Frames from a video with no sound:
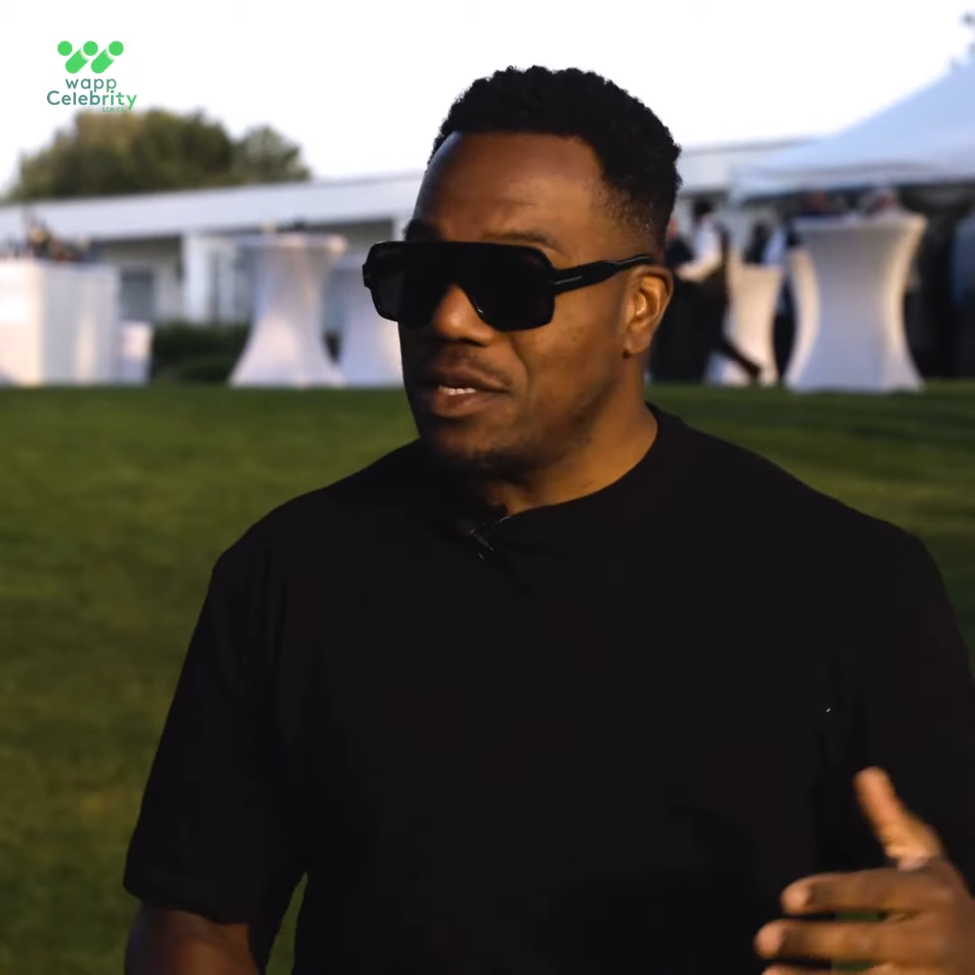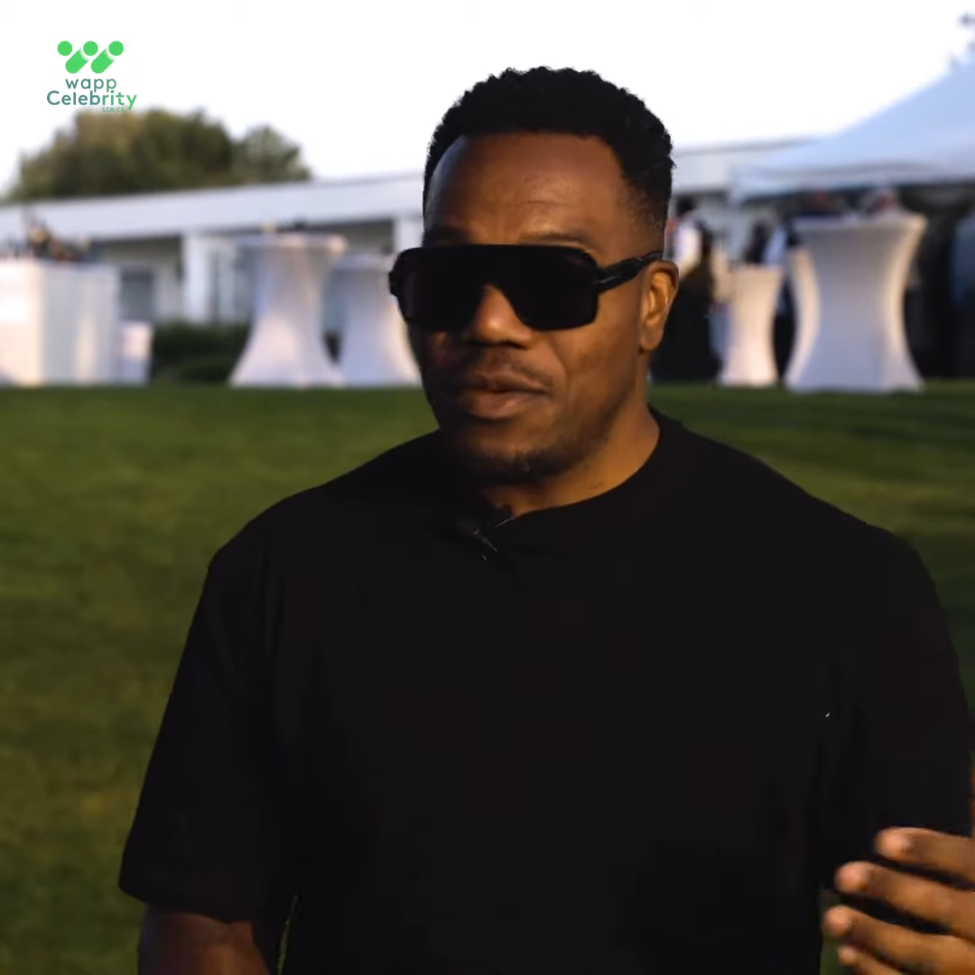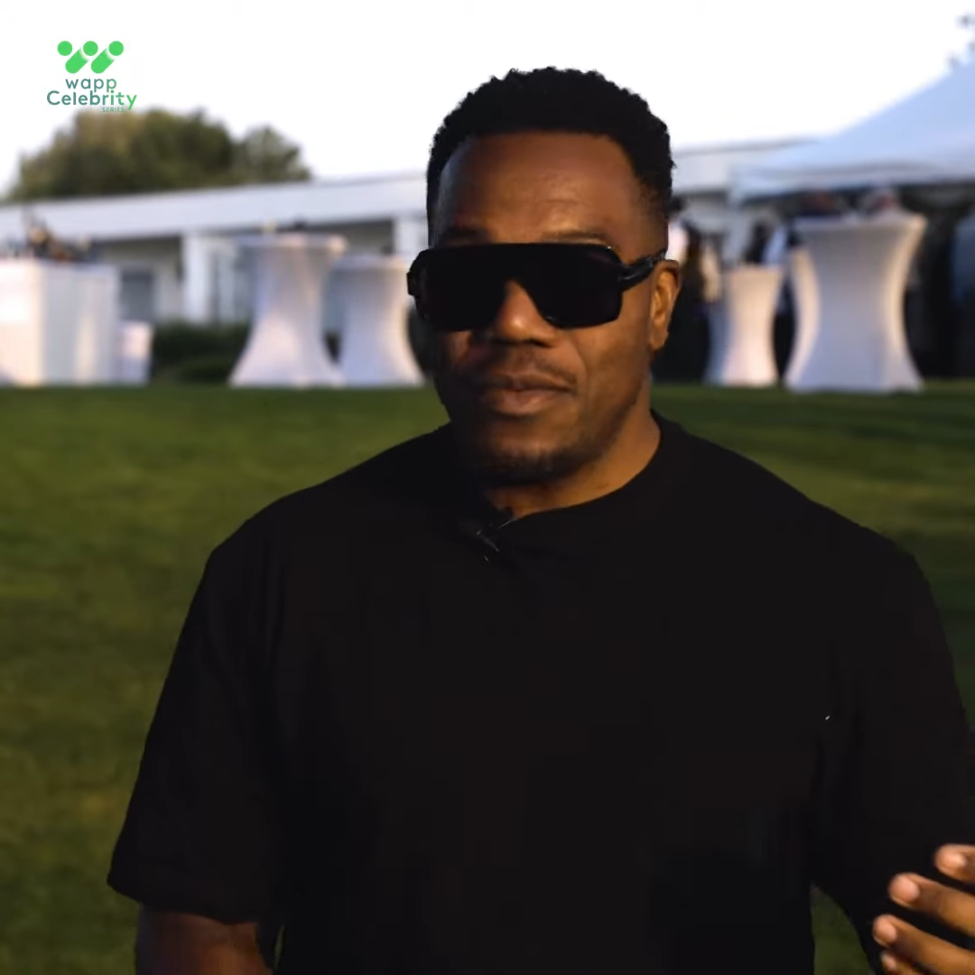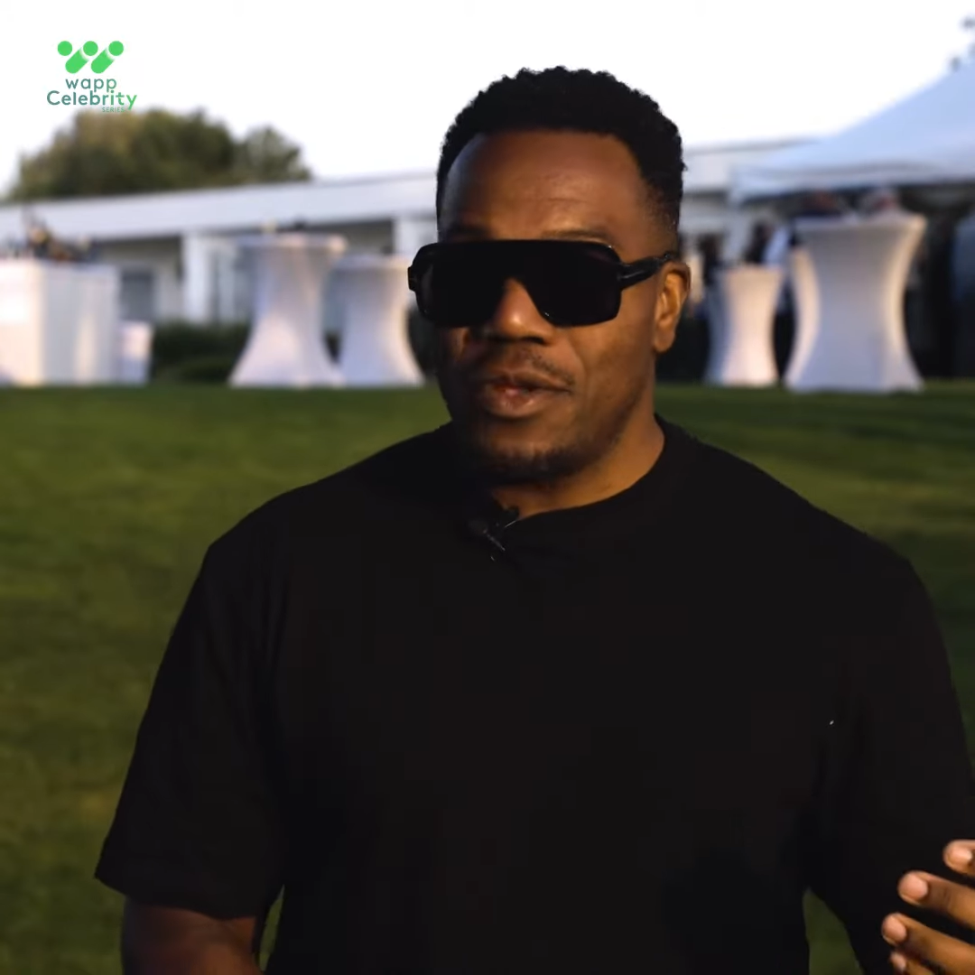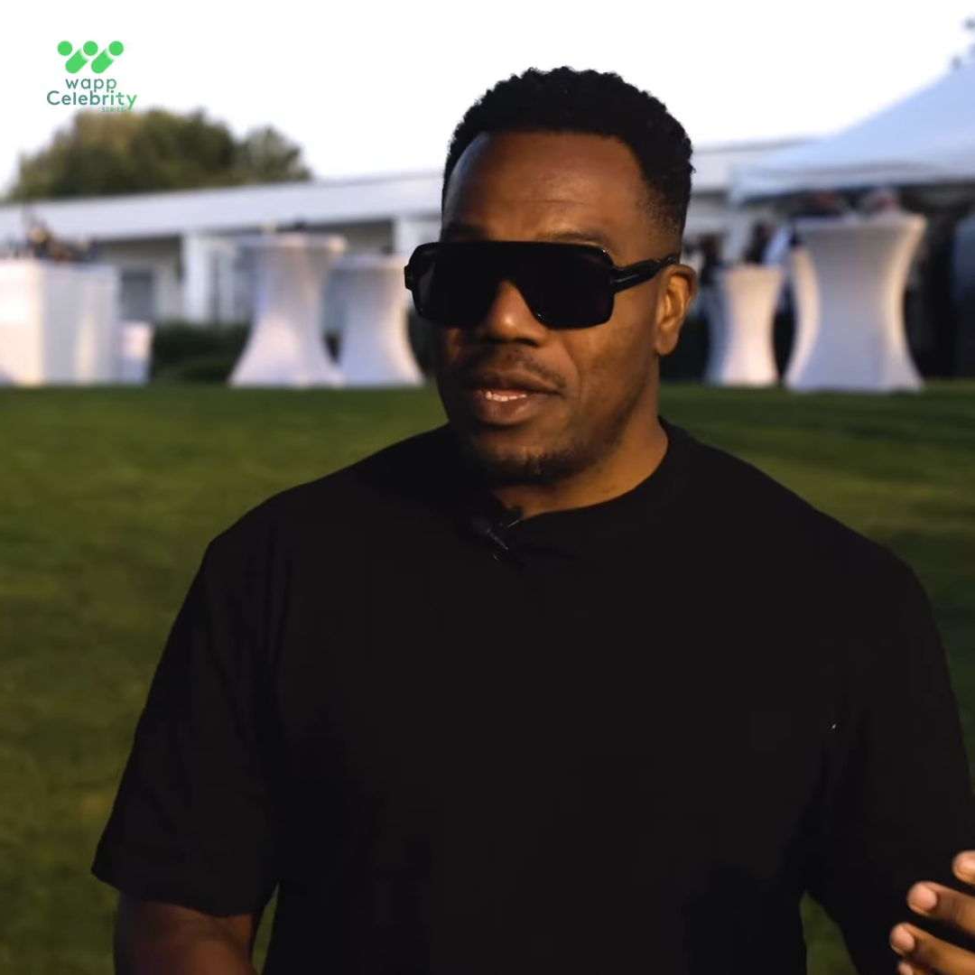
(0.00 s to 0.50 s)
the
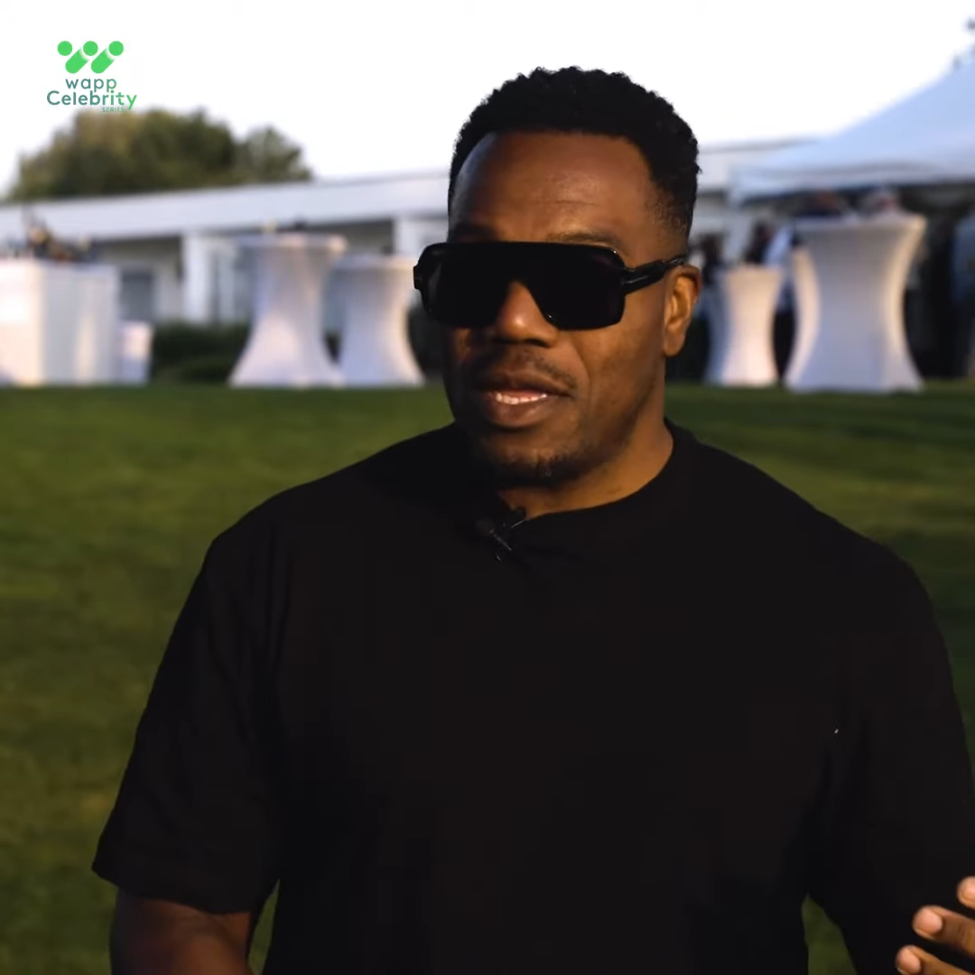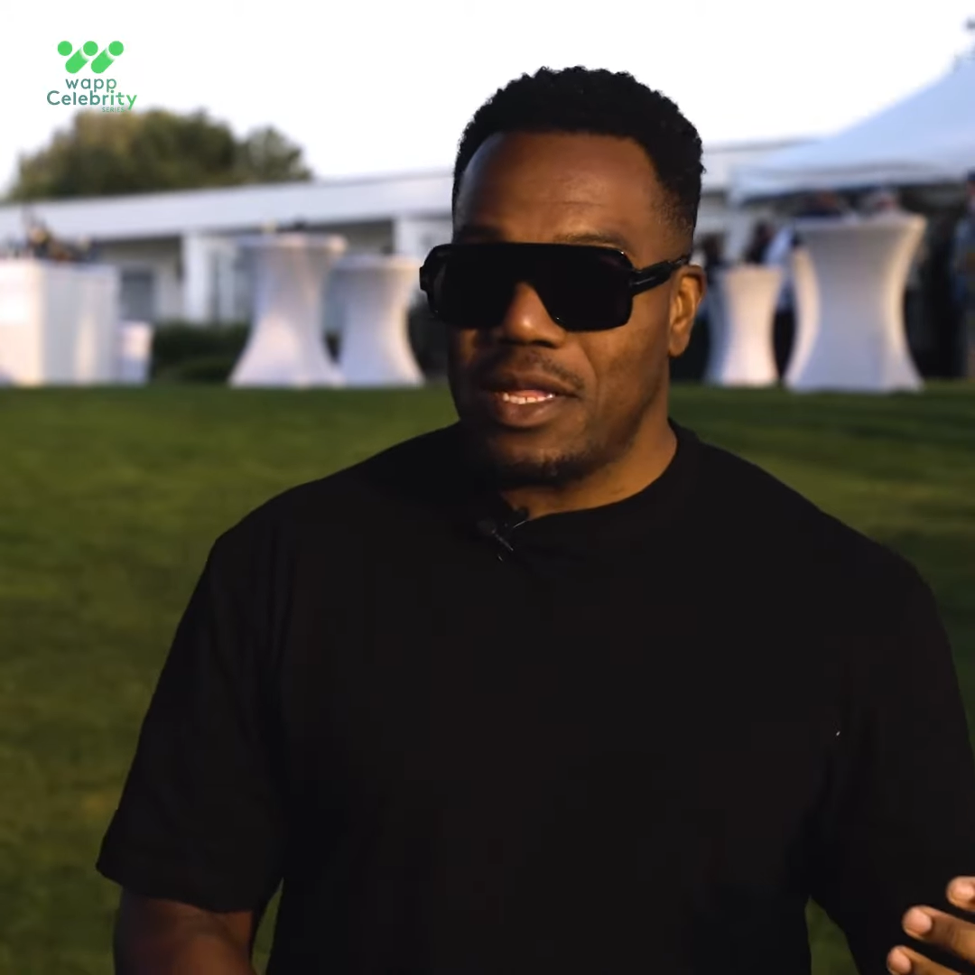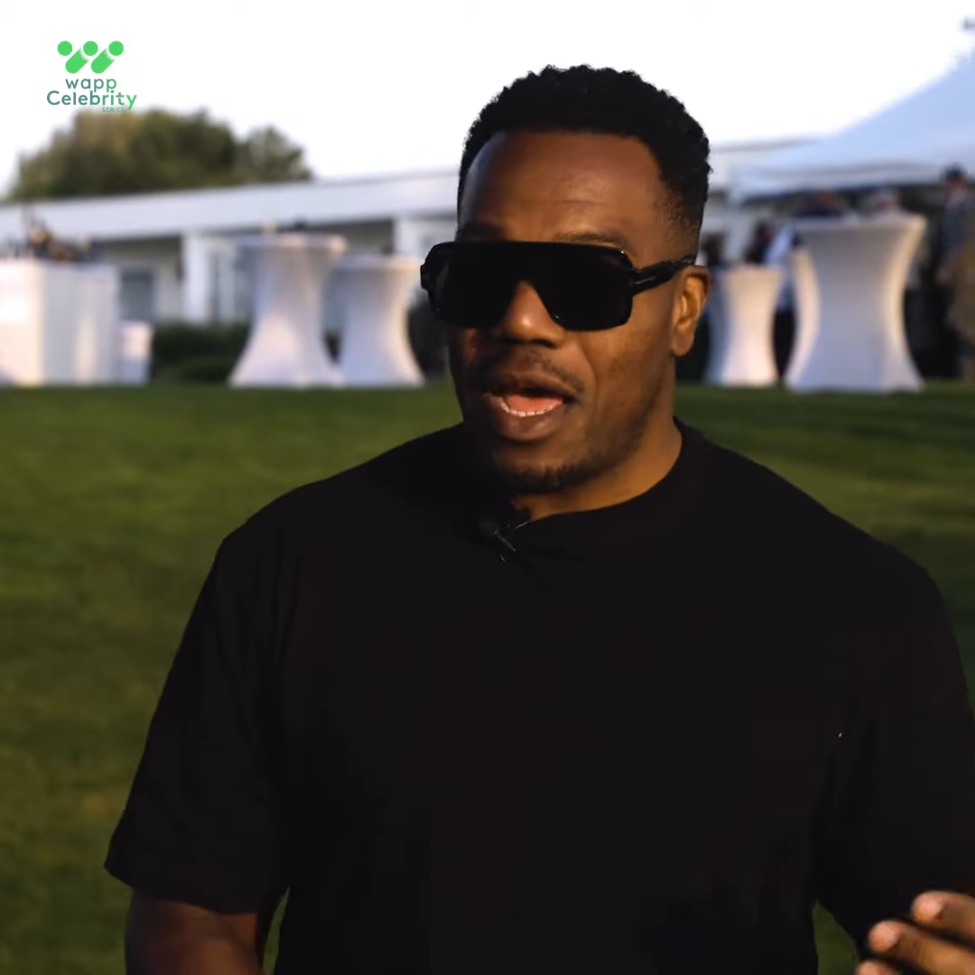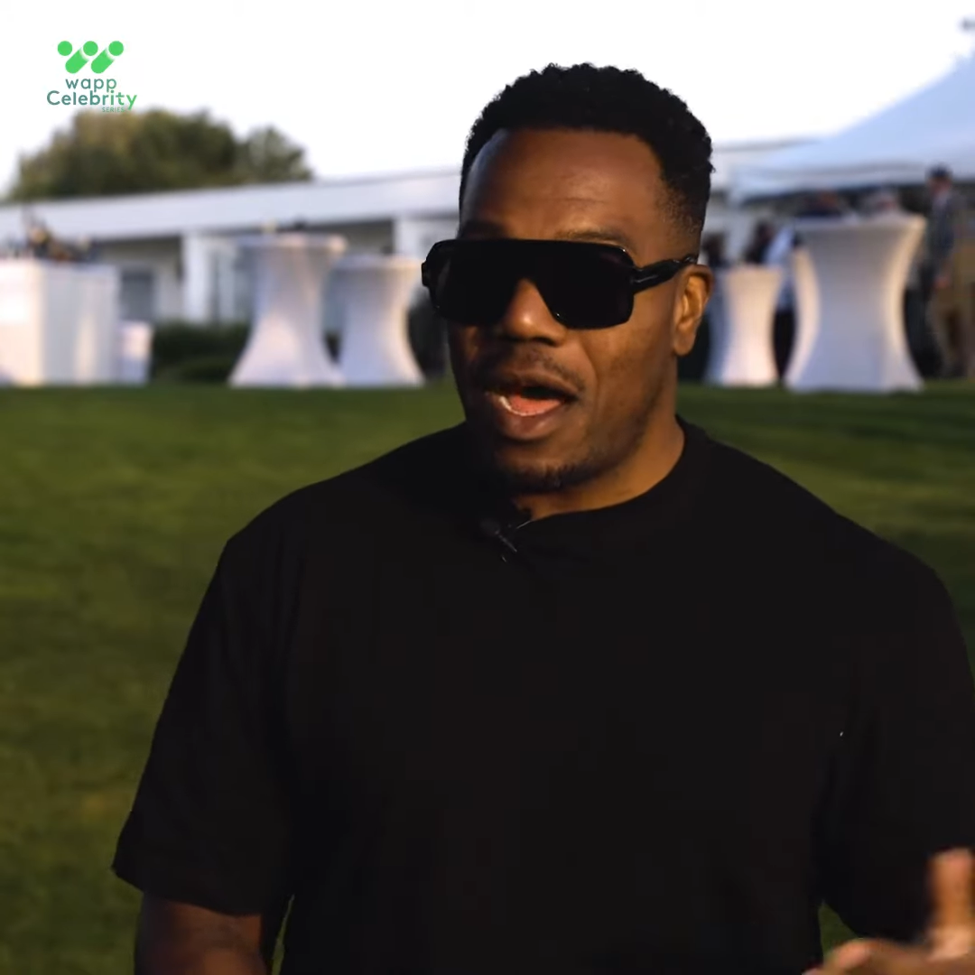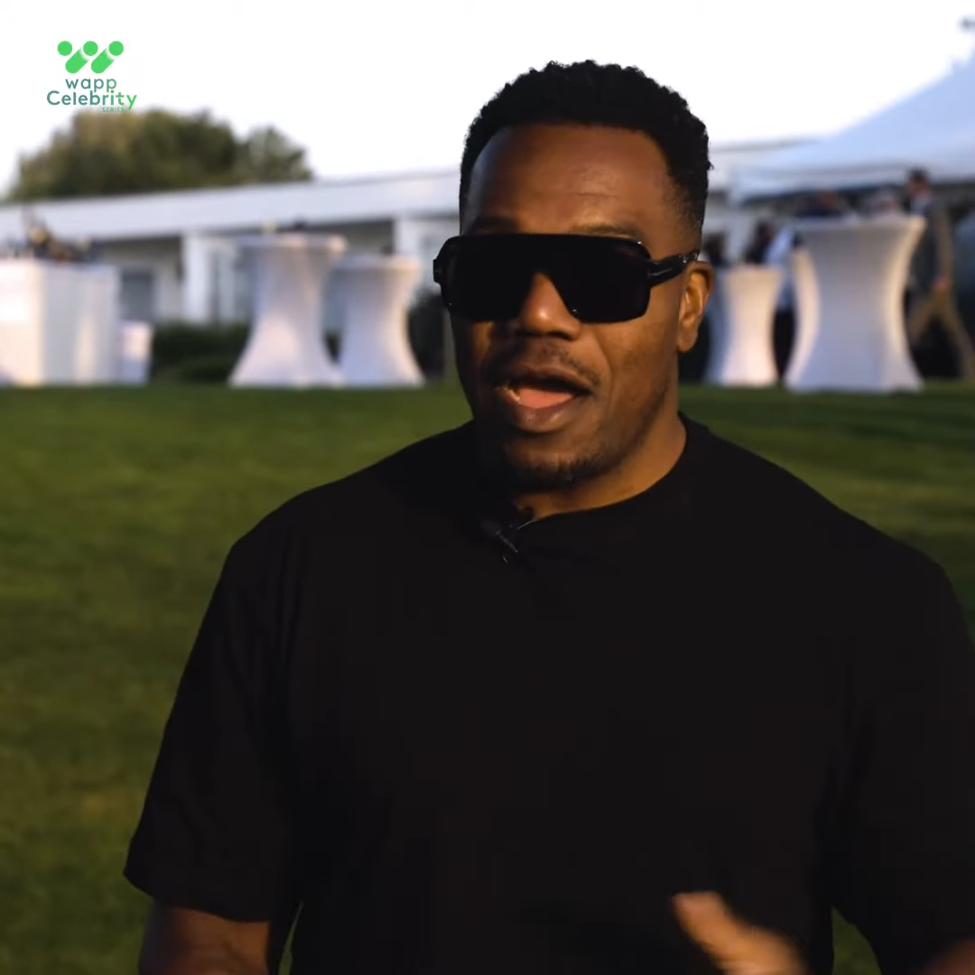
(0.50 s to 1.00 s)
community that